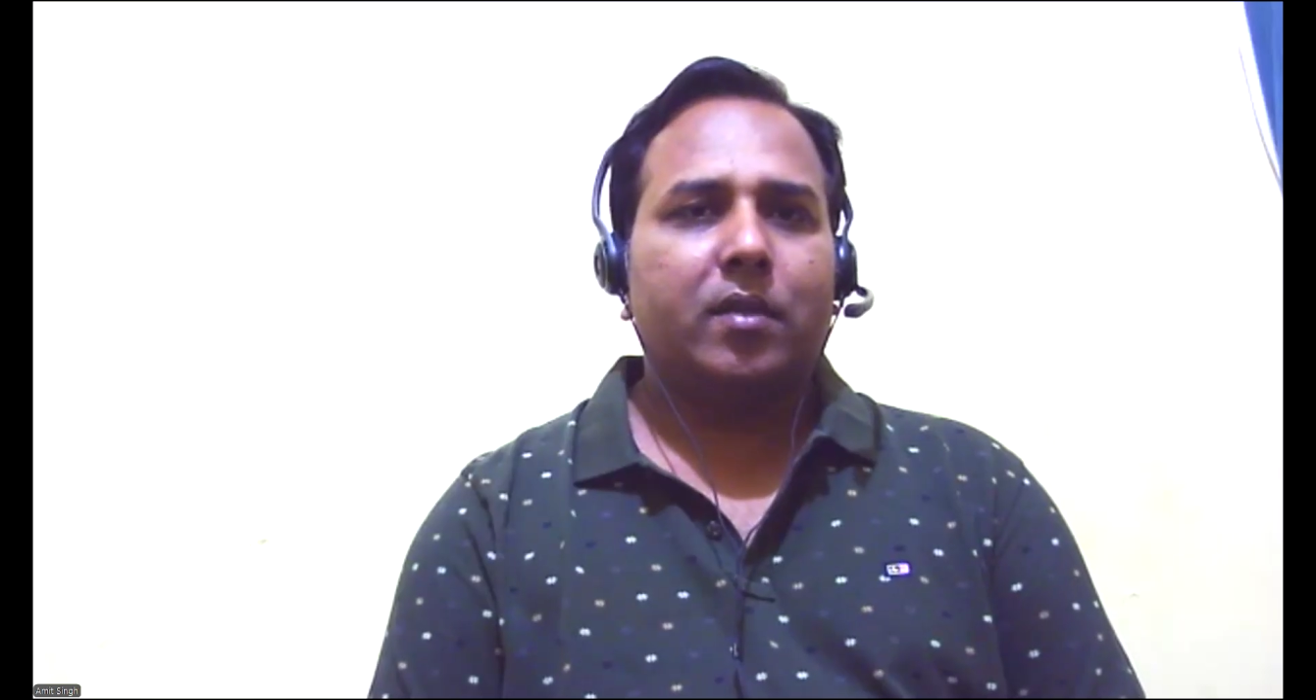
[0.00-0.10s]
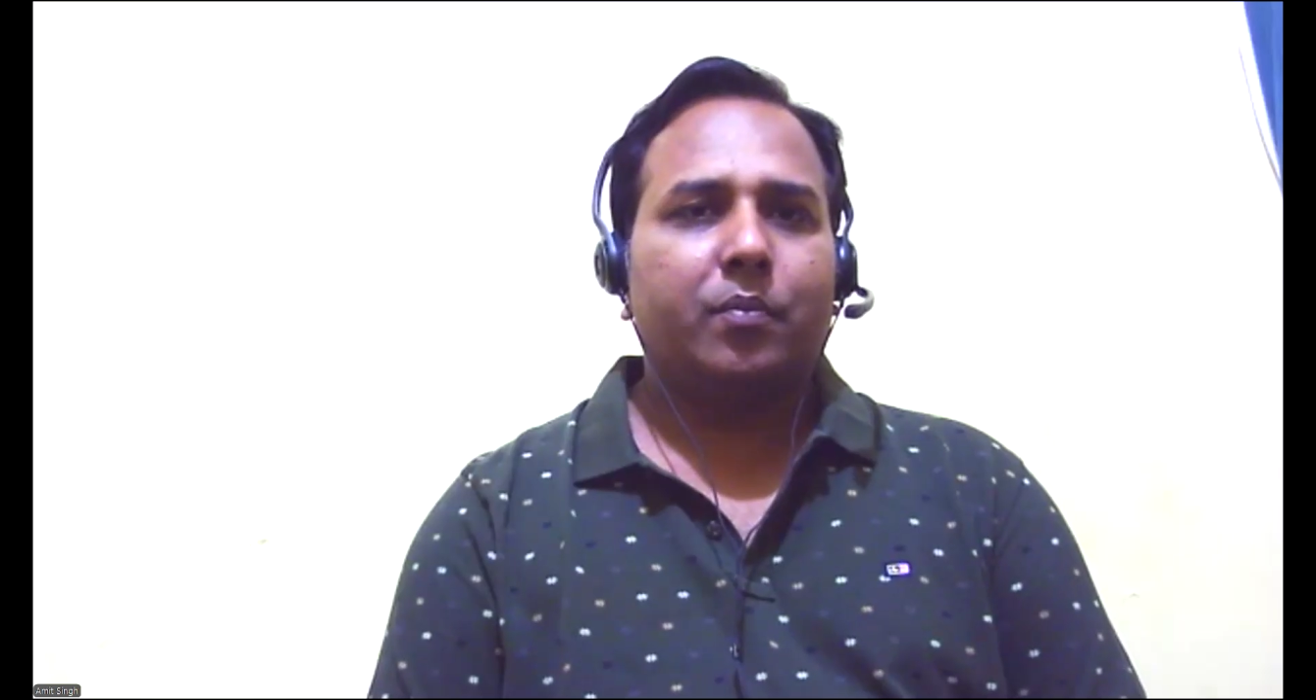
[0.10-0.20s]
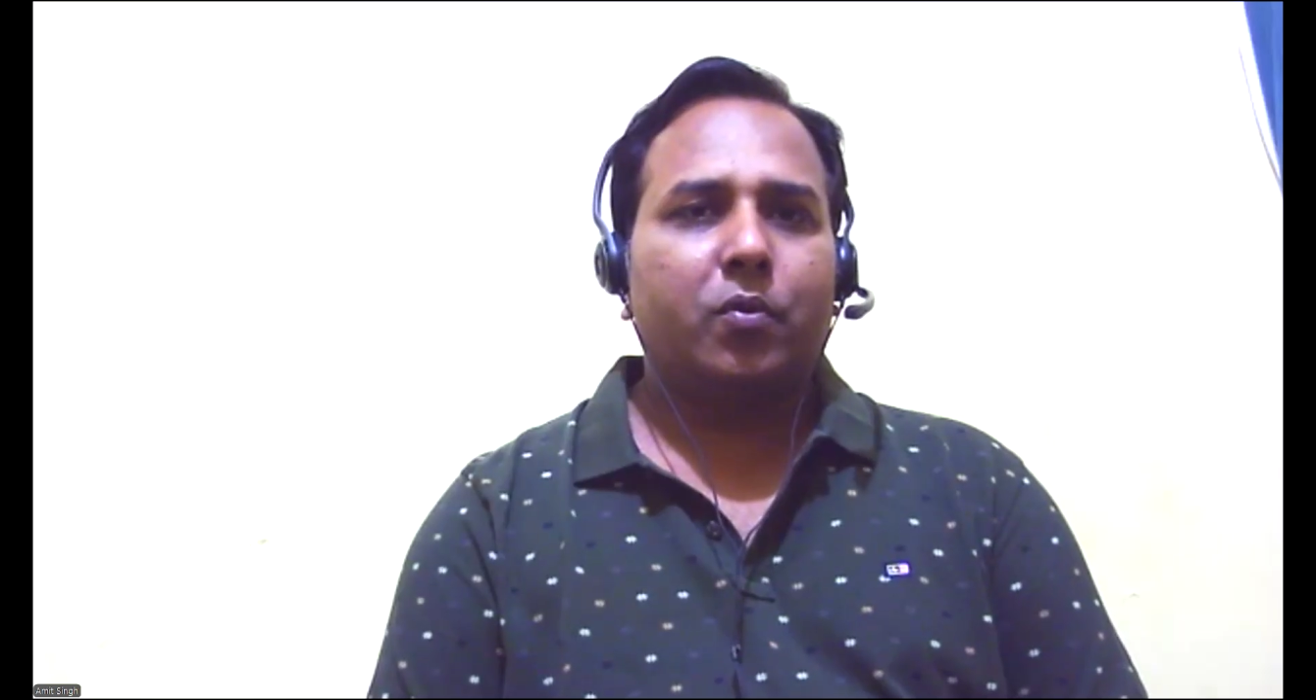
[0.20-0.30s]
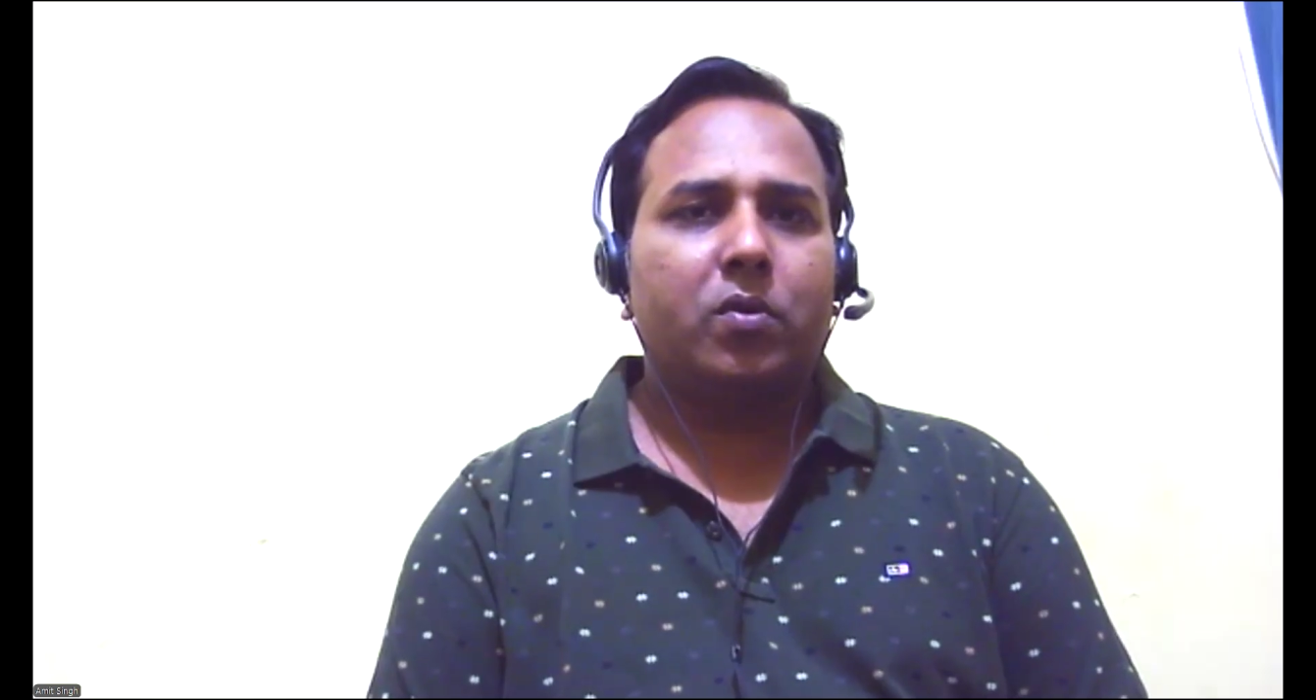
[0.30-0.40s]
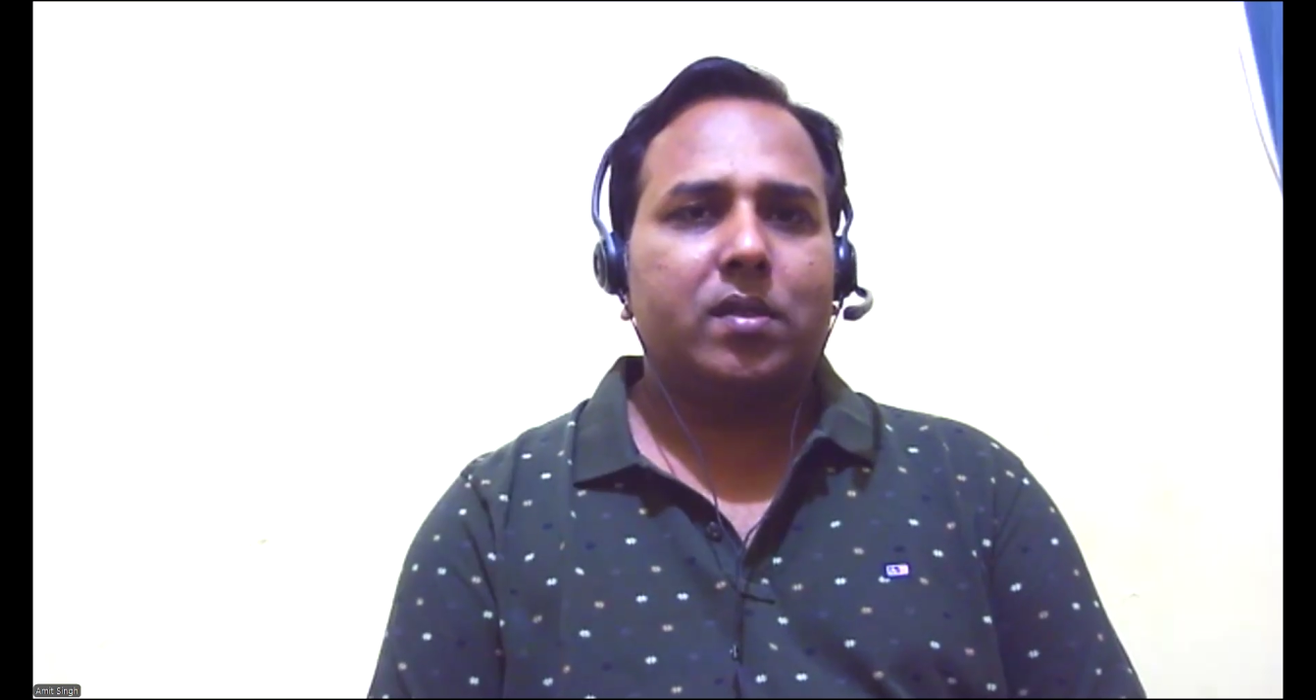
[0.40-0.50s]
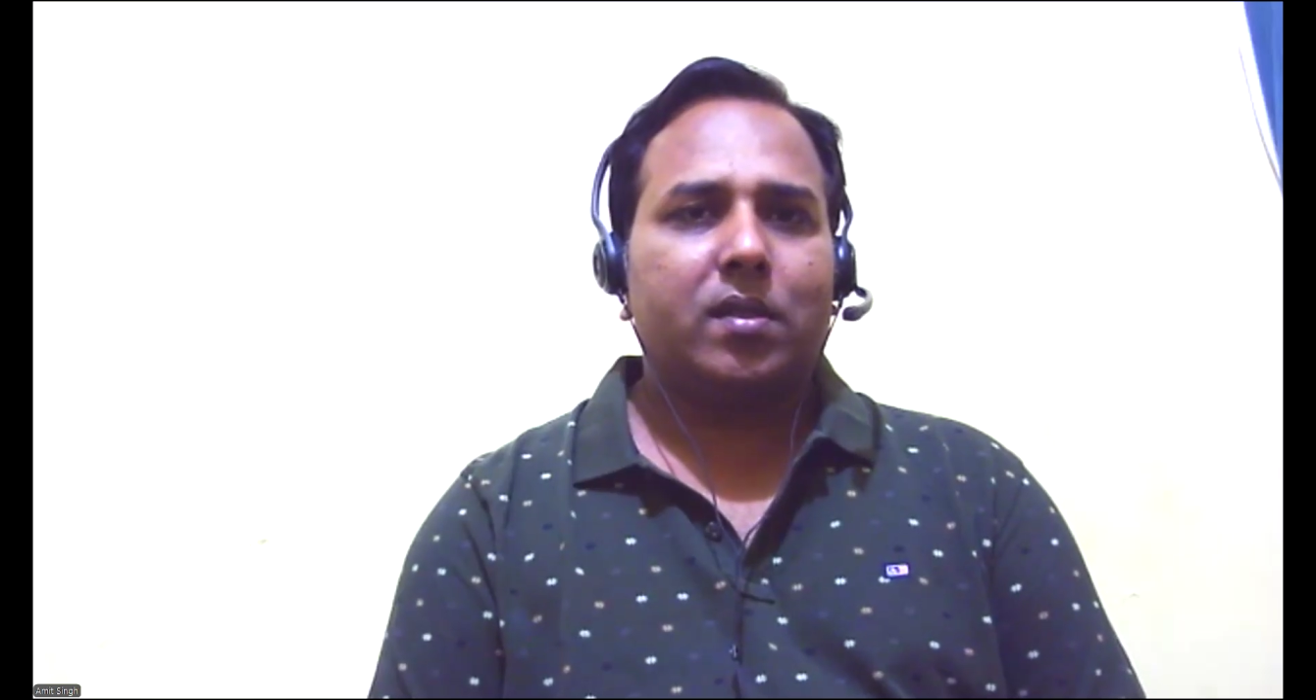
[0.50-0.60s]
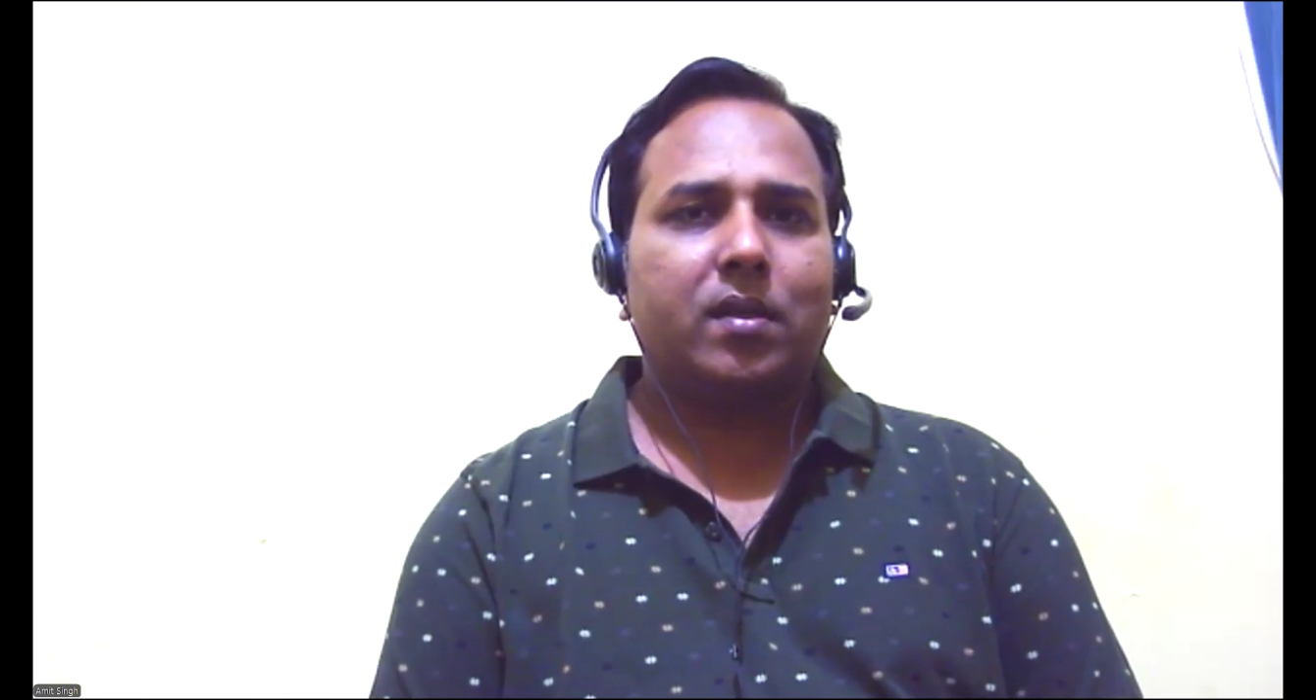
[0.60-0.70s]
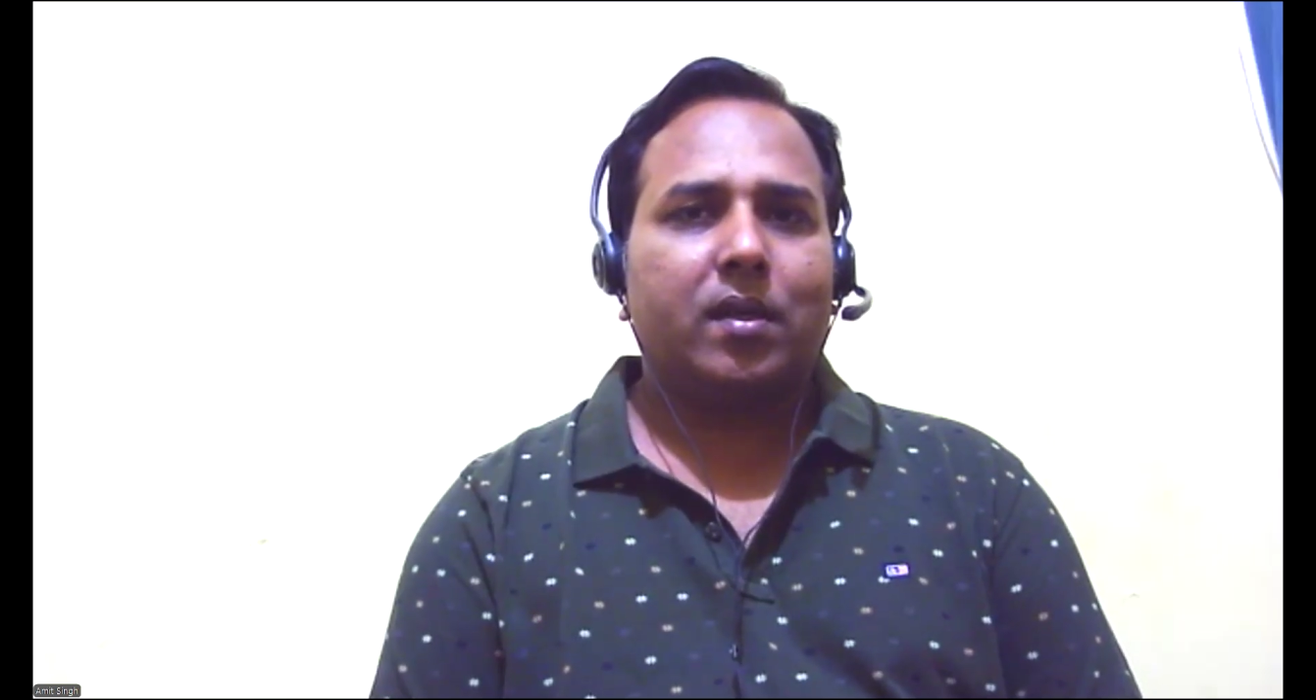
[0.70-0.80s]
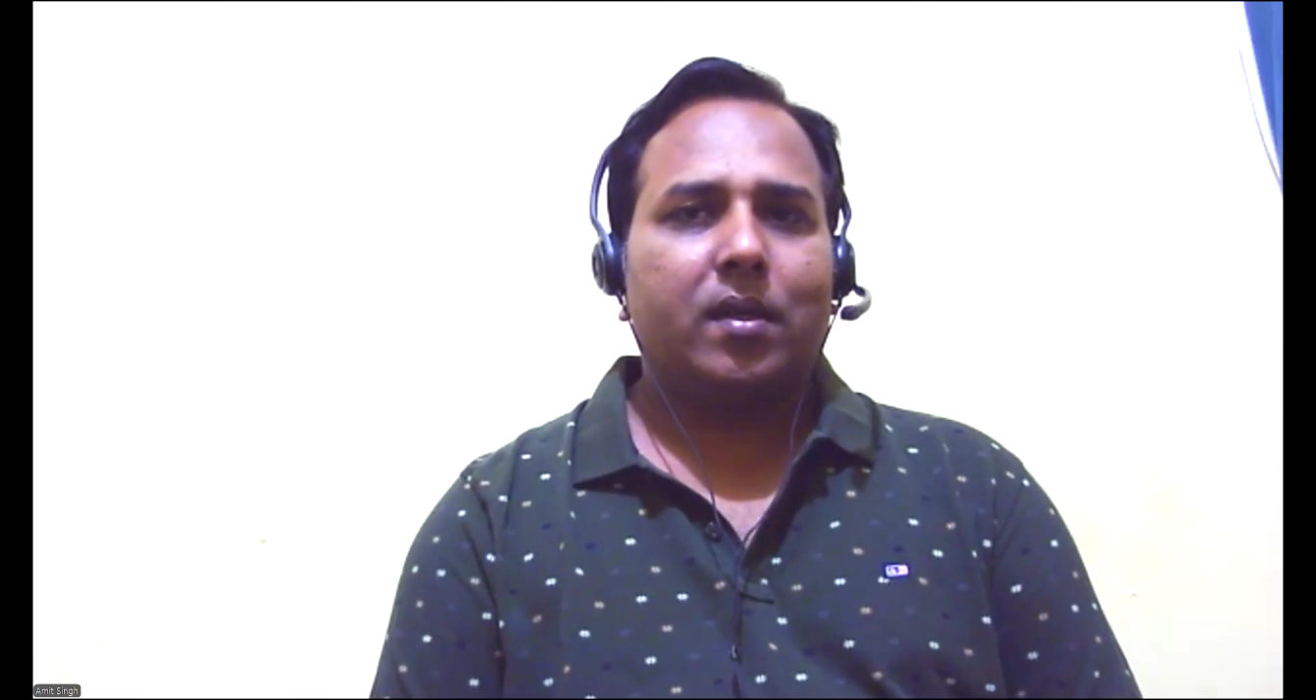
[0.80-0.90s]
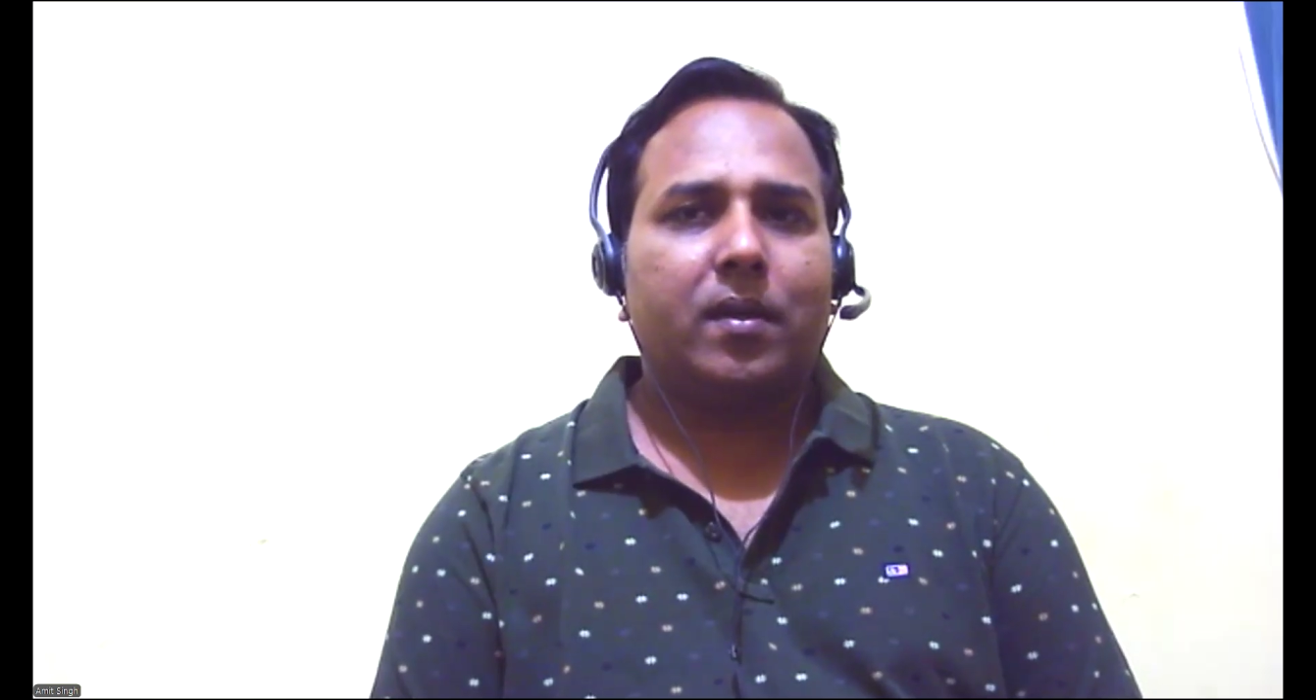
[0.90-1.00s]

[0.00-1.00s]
suppose